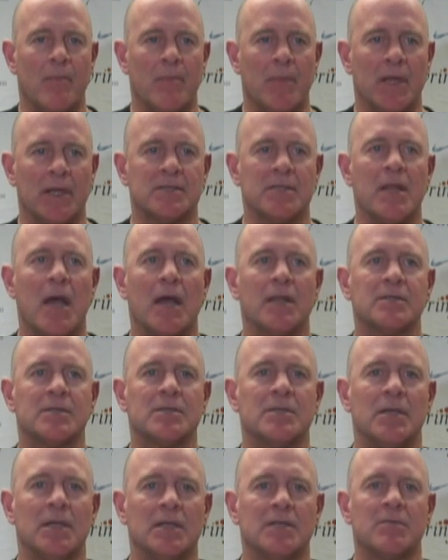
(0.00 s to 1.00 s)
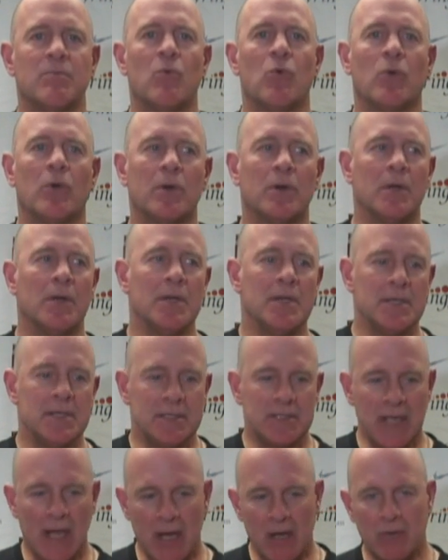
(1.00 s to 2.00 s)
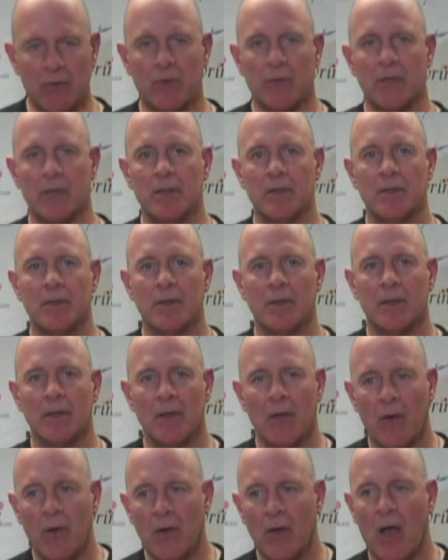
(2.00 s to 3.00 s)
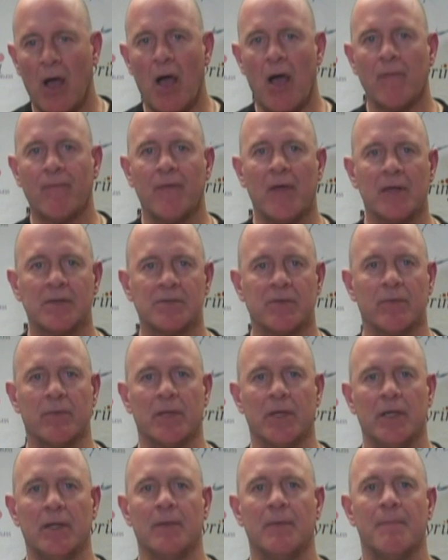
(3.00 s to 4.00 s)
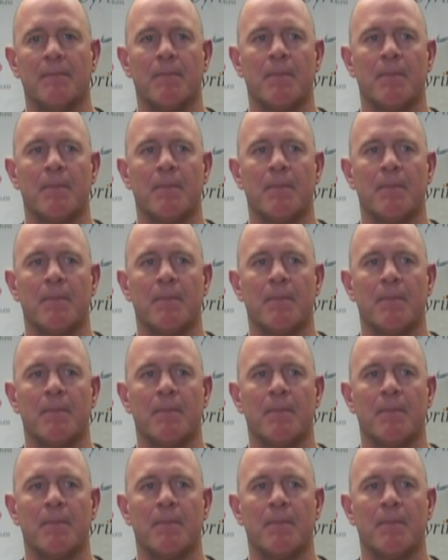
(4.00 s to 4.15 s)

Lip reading: But it's not, it's more tailoring offensively